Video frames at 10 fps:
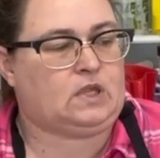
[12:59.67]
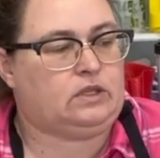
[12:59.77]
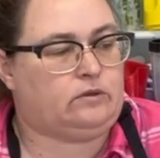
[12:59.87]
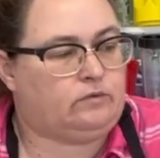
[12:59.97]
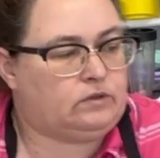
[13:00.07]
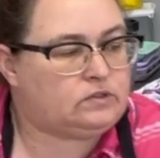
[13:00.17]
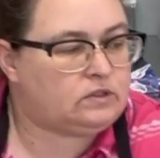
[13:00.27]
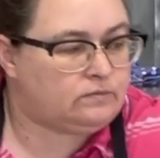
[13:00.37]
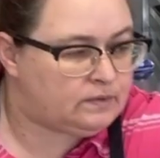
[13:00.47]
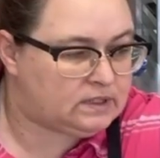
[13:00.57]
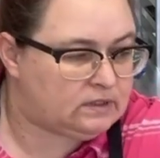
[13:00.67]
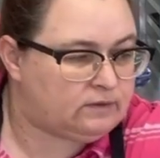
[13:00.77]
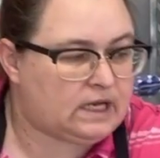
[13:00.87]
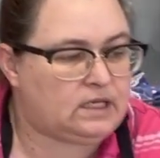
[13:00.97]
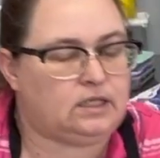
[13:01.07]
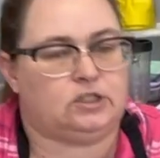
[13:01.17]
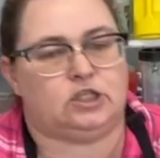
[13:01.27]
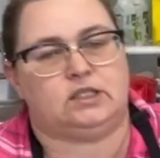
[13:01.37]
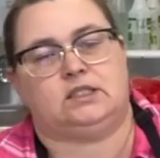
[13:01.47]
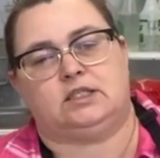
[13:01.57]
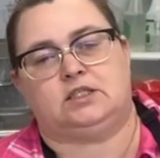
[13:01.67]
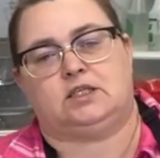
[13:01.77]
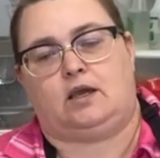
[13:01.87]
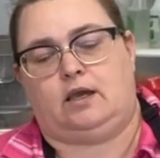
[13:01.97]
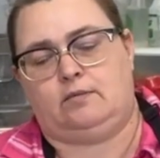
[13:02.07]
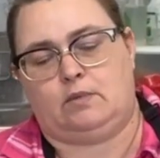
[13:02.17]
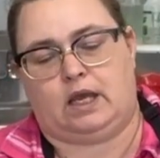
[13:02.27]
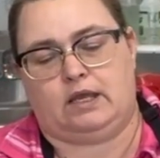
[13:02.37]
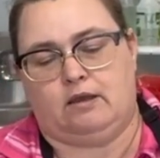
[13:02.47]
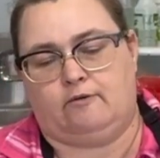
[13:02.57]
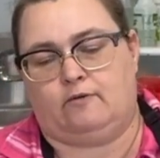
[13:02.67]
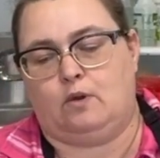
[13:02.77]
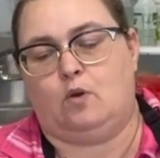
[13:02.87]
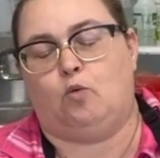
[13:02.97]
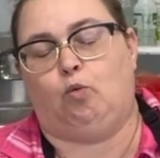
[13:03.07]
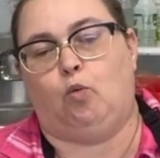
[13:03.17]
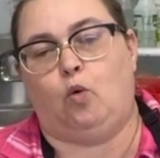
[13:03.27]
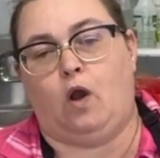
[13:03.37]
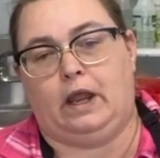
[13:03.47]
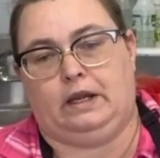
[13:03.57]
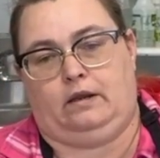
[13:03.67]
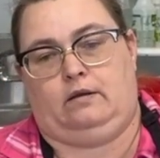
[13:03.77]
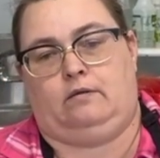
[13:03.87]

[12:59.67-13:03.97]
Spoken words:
The rose soap is ready just in time. I have 1